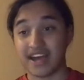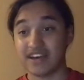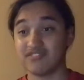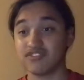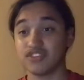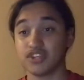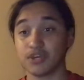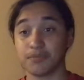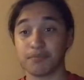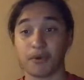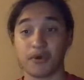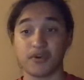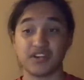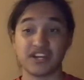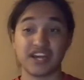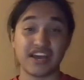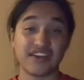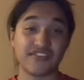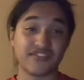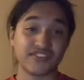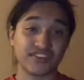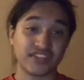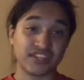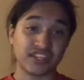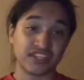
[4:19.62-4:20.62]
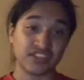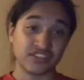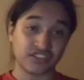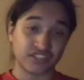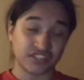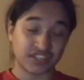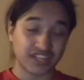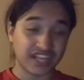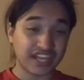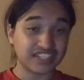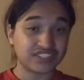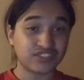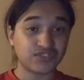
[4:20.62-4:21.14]
your opponent having either
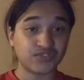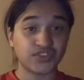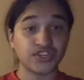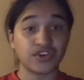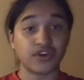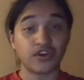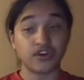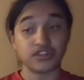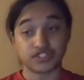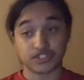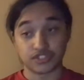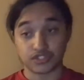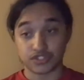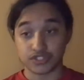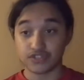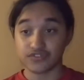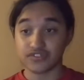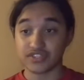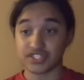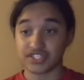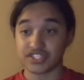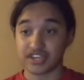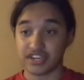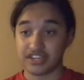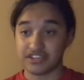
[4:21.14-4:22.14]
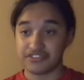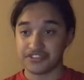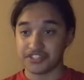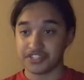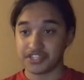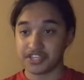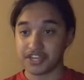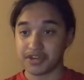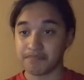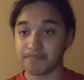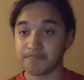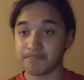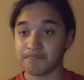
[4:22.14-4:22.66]
less rear guards or you
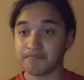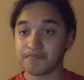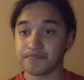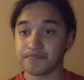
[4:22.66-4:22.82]
retiring them.